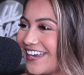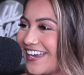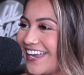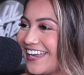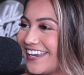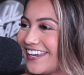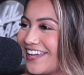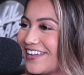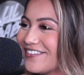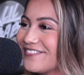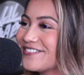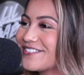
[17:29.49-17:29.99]

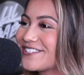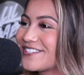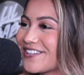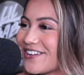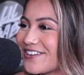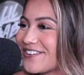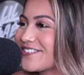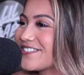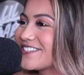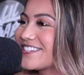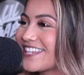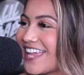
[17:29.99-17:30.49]
and I'm
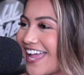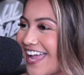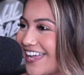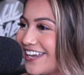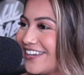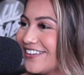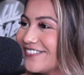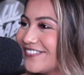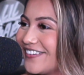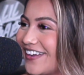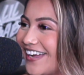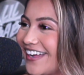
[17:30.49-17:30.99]
so
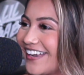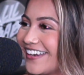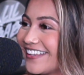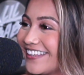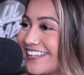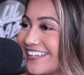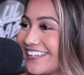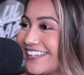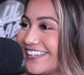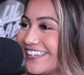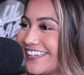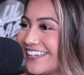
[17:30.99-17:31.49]
sad about
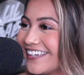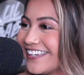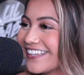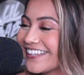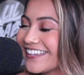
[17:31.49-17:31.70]
it.